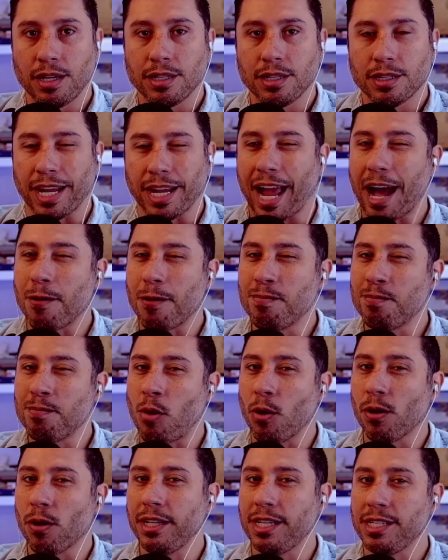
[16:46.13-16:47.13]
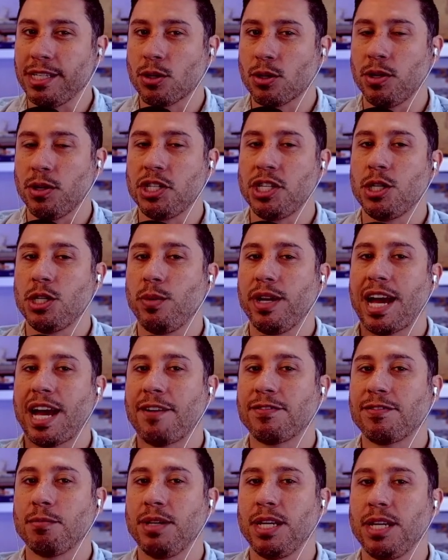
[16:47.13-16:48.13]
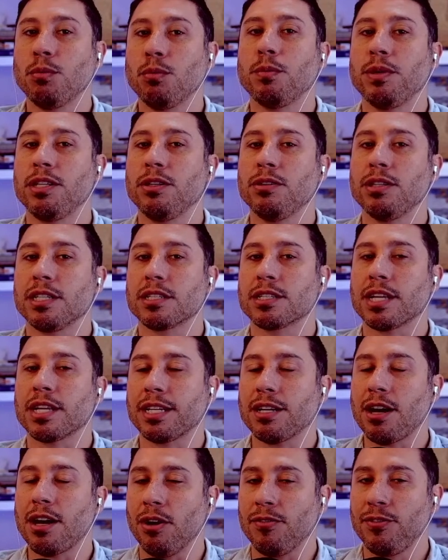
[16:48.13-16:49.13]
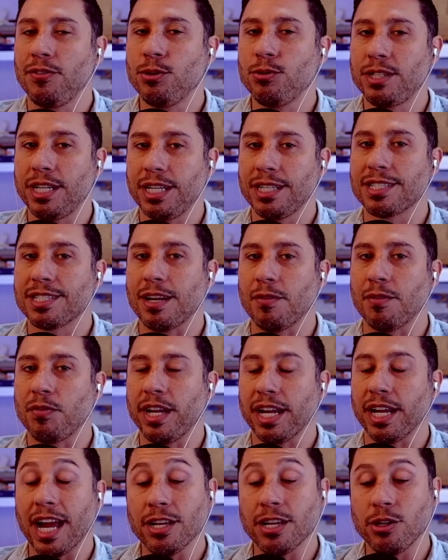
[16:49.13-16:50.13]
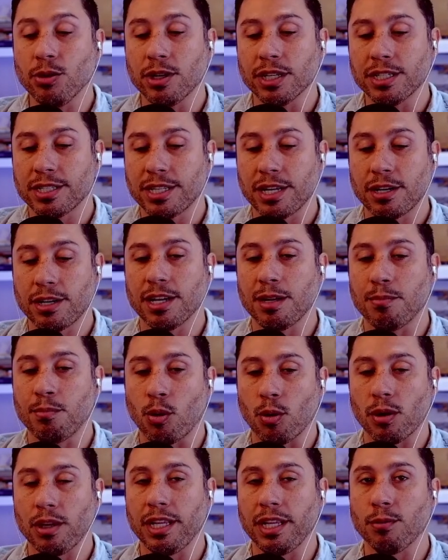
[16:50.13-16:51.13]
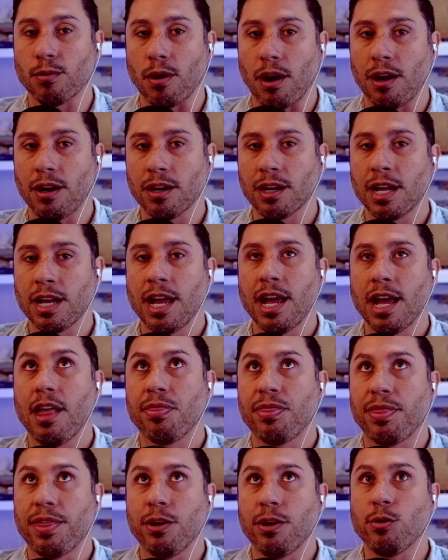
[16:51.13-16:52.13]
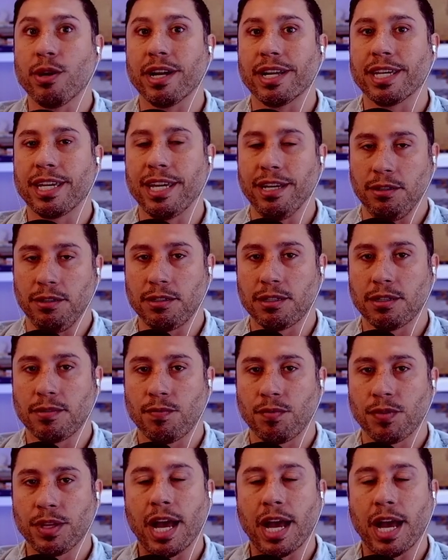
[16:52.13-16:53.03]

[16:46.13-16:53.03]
Like, how morally squishy do we have to be when we do this? Like, no, if you did something and you considered it morally wrong, then you get guilt.